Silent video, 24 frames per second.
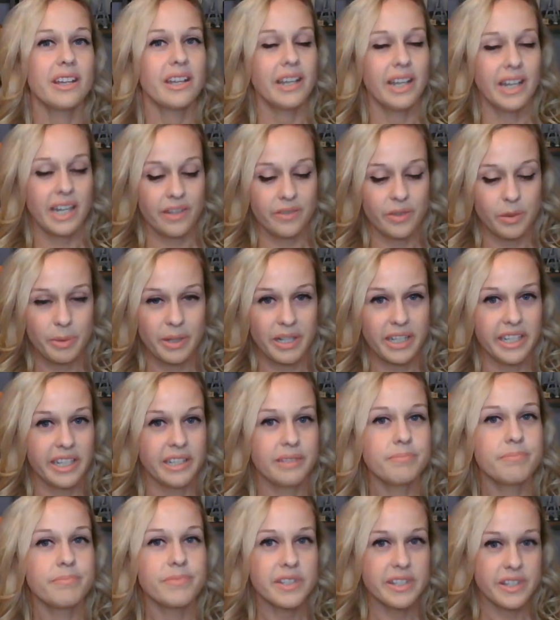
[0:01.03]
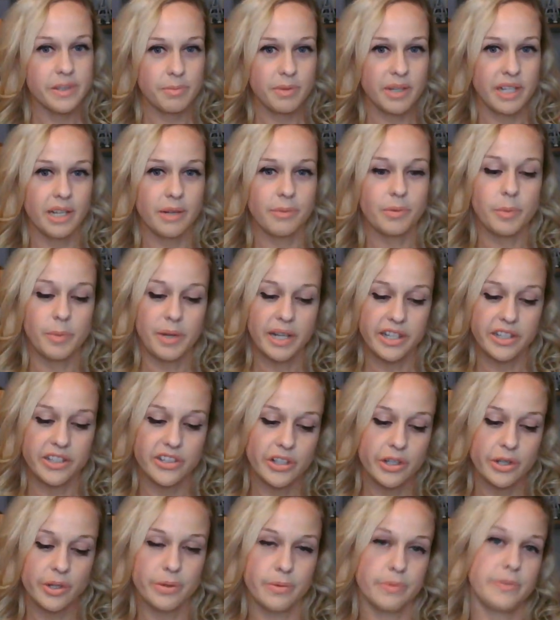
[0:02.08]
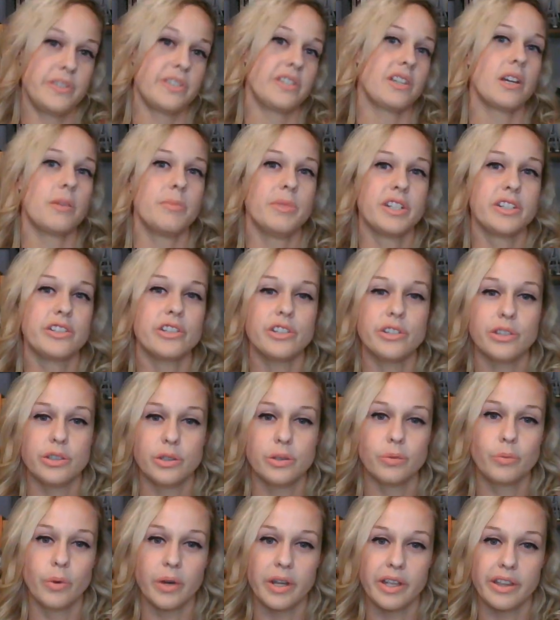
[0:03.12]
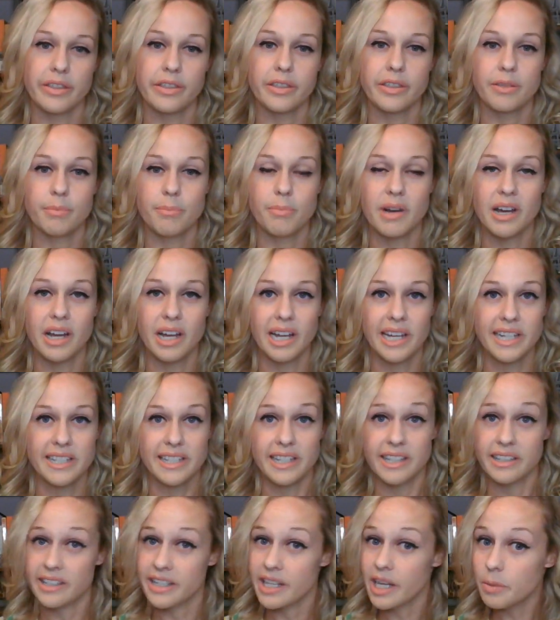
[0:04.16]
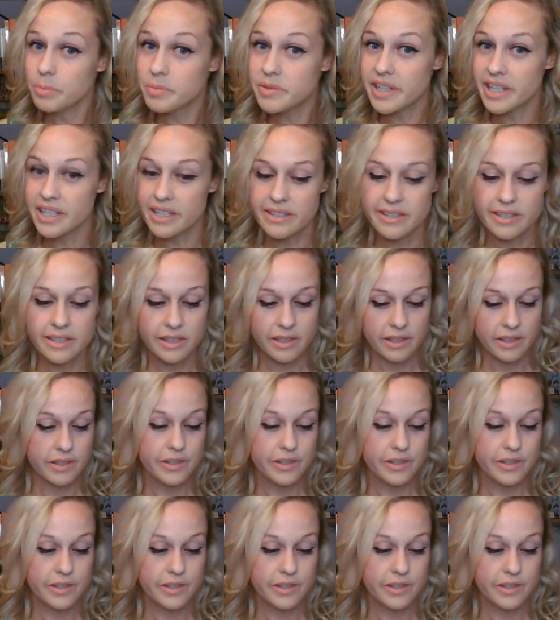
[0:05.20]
Hey everybody, it's me, Rebecca Jones, coming to you with my daily update.